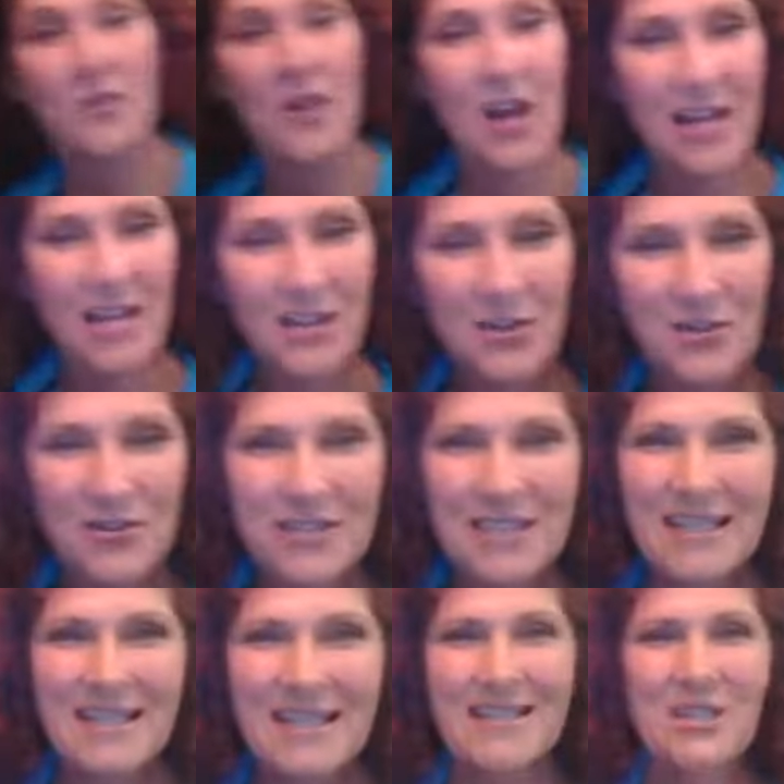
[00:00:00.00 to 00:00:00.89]
you're not
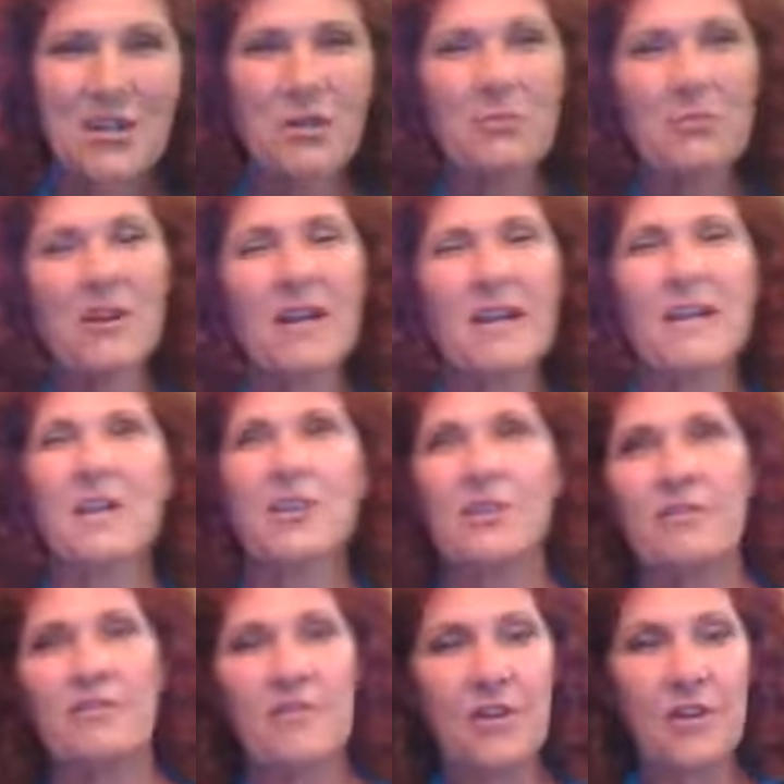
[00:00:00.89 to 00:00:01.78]
using turmeric in
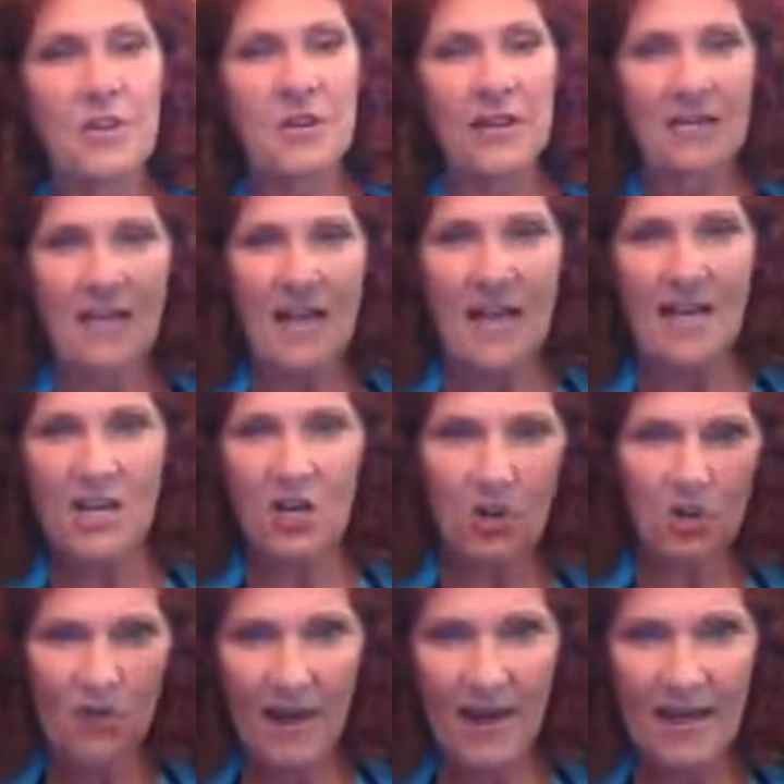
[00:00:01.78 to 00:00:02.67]
your food and like
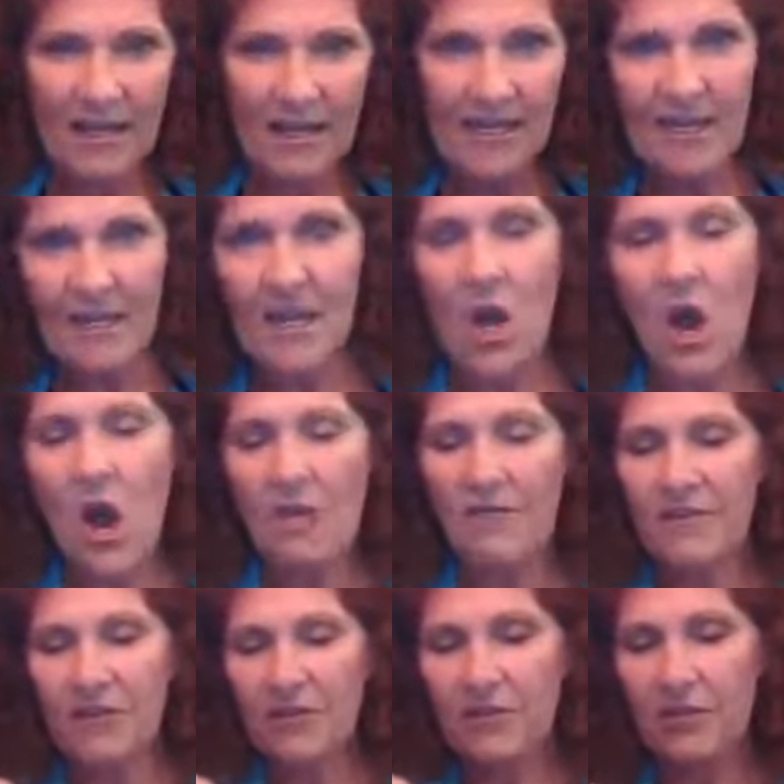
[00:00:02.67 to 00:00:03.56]
grating it
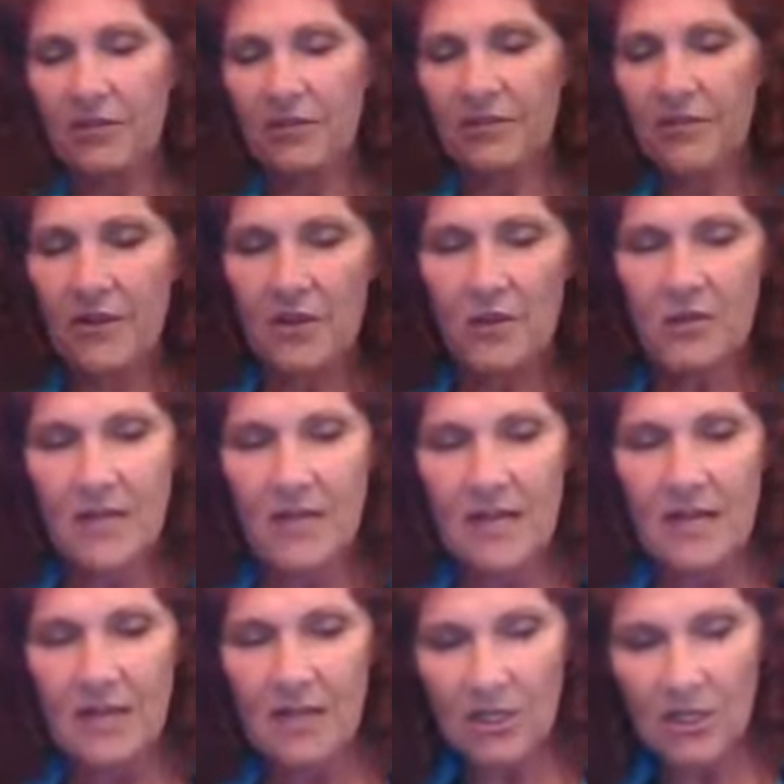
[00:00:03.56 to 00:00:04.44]
off into your food,
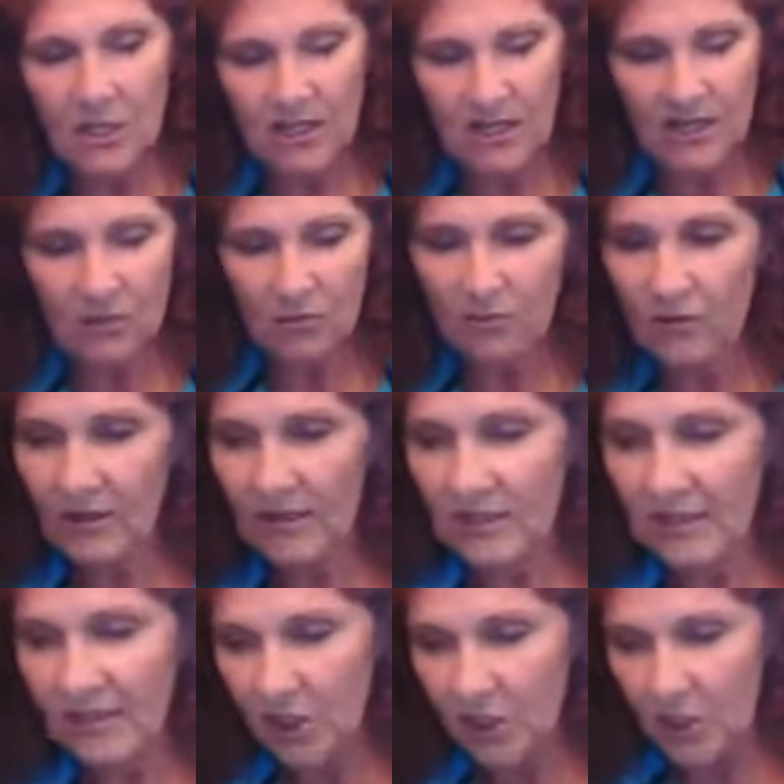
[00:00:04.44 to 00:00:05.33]
then you need a
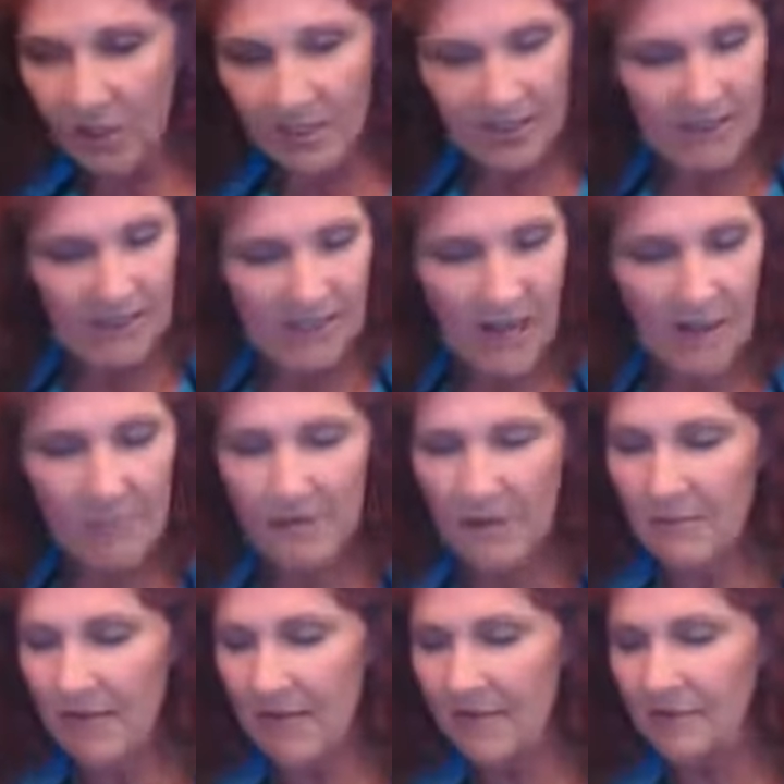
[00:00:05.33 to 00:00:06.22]
really good
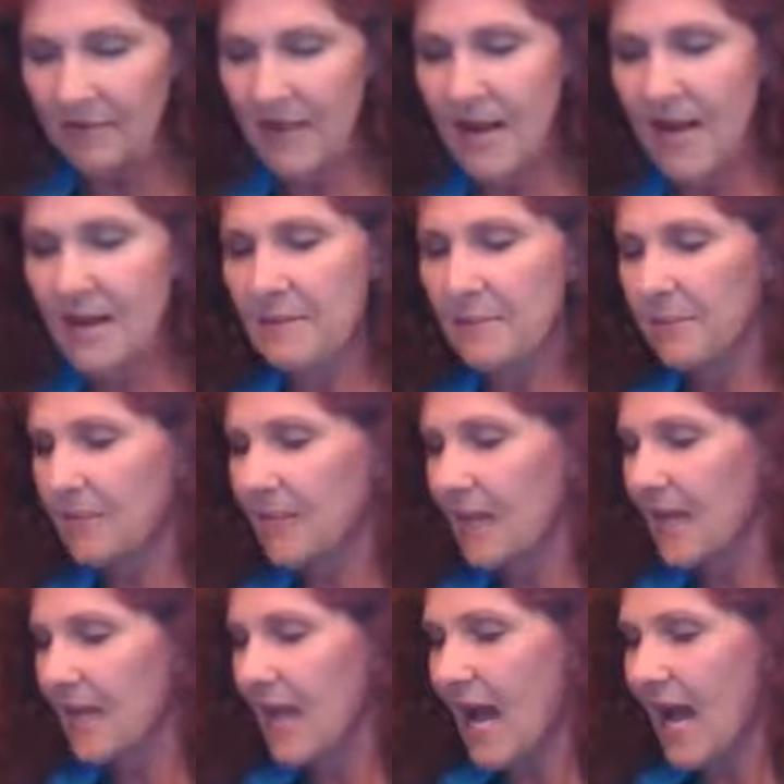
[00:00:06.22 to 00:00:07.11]
supplement, right?
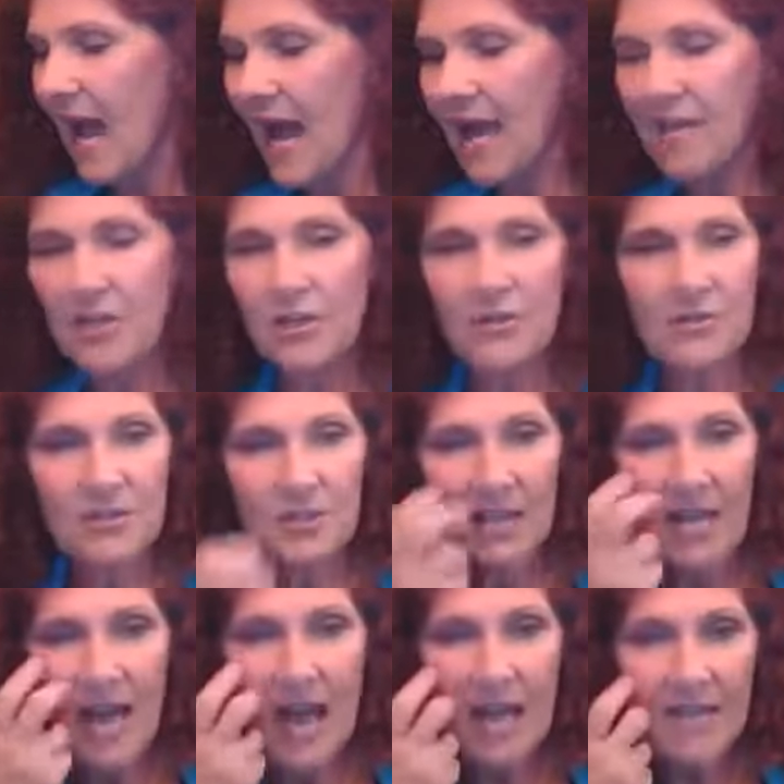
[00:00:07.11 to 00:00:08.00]
I use
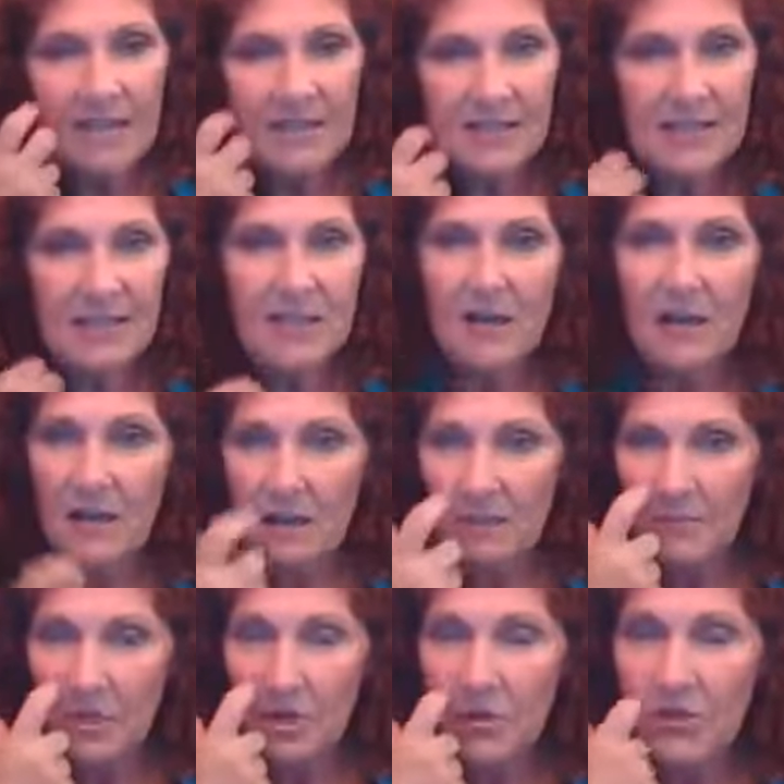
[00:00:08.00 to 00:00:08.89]
Gaia's
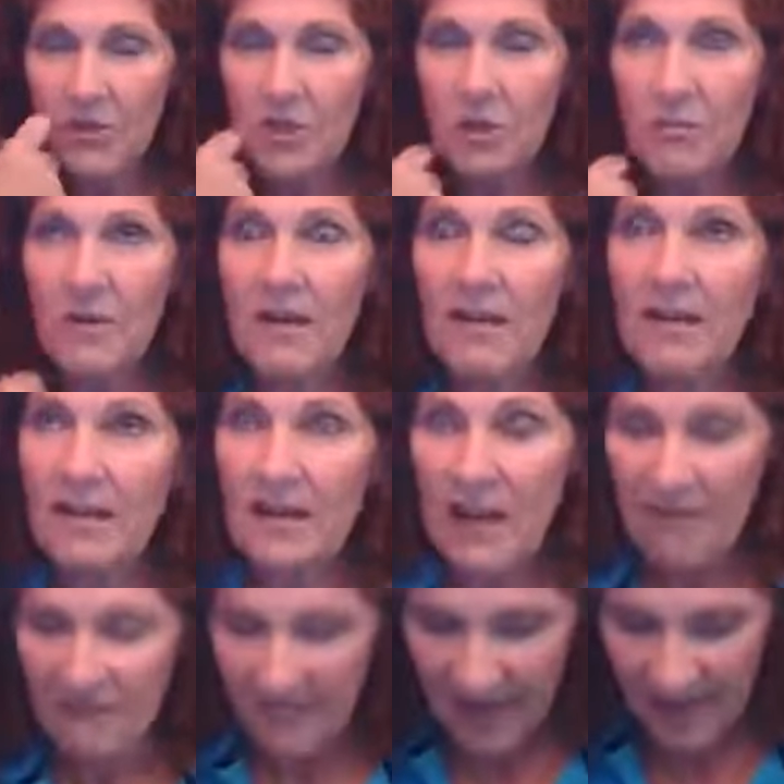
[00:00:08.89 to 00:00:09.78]
um, curcuma
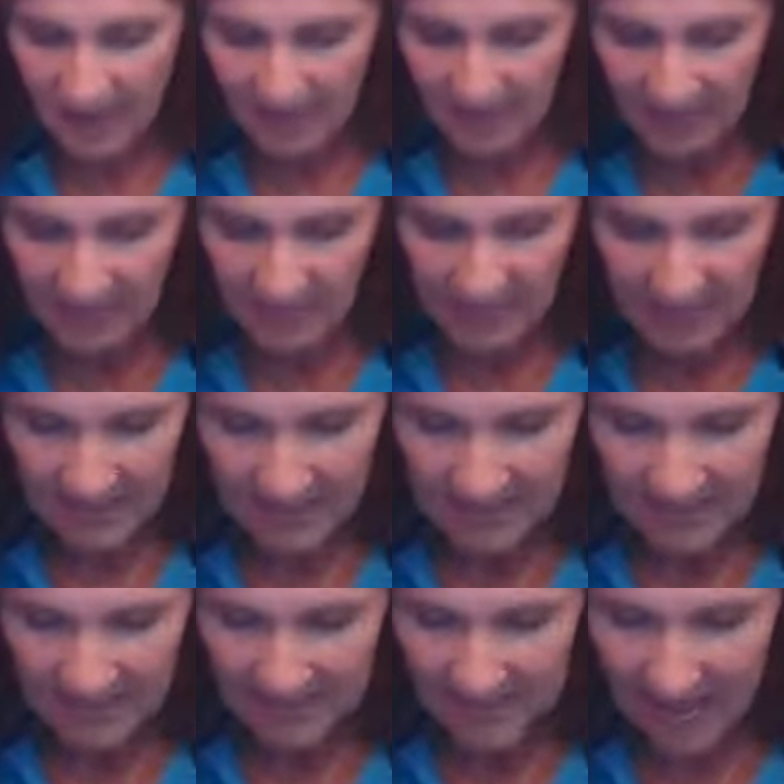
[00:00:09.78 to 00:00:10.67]
NFKB
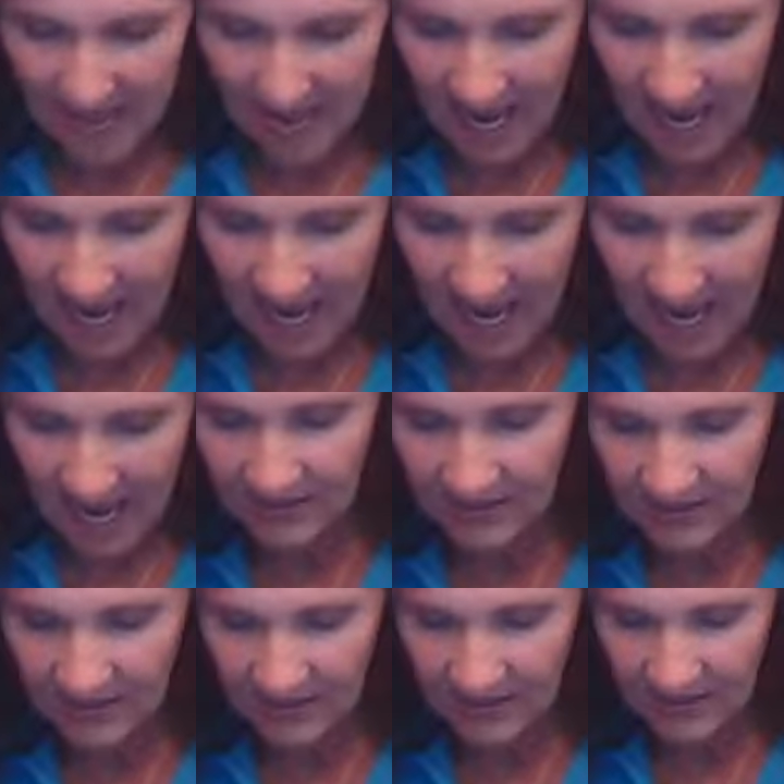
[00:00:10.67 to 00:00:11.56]
because it's high,
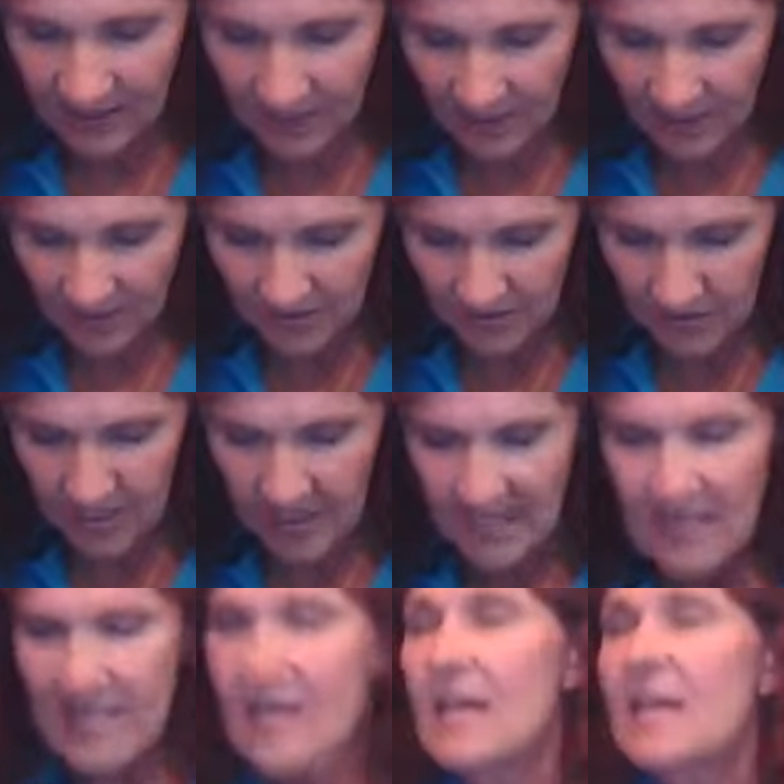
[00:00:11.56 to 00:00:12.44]
high dose.
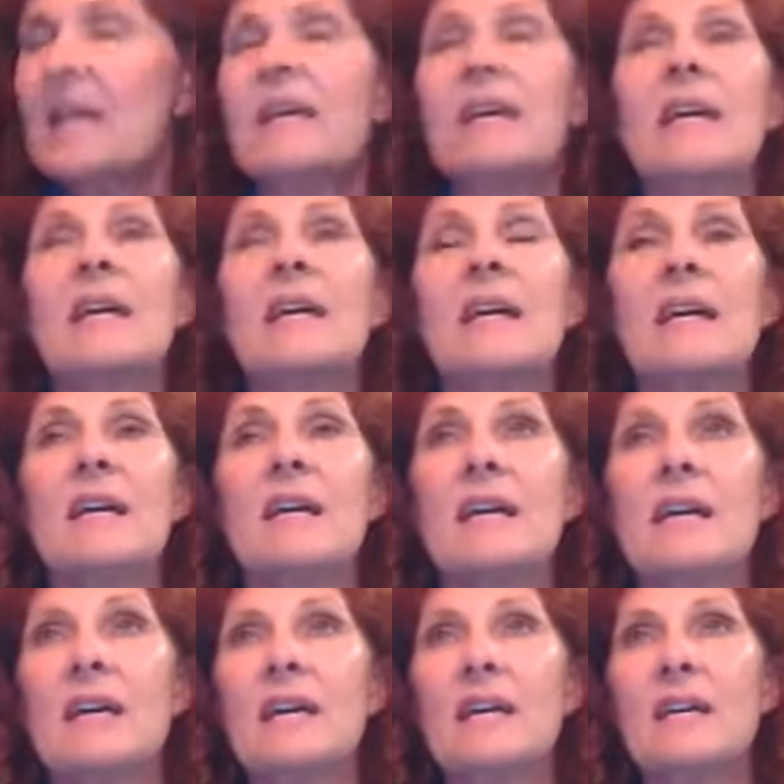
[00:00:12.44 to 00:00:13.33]

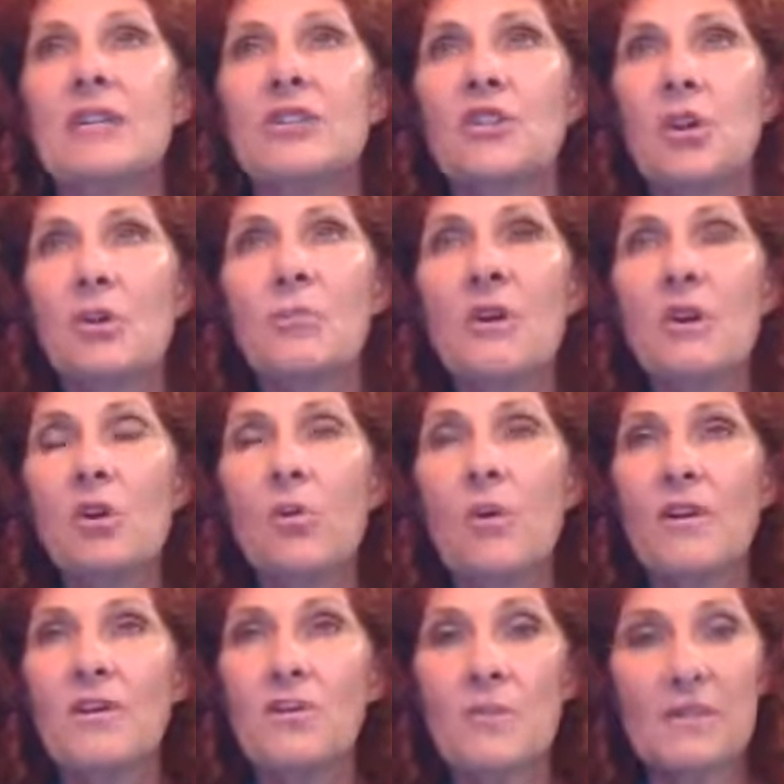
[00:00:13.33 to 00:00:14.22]
Turmeric
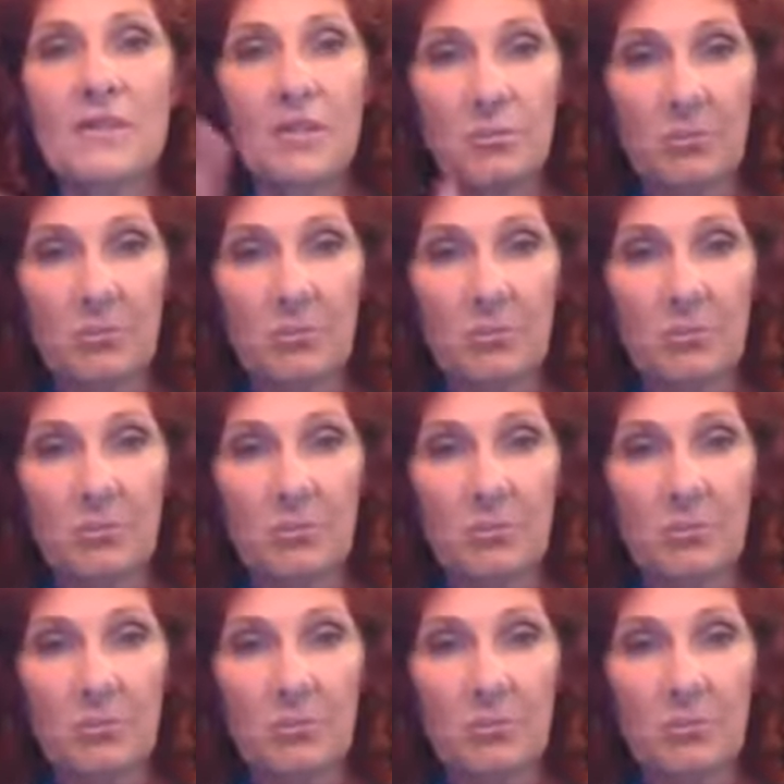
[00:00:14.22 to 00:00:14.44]
works with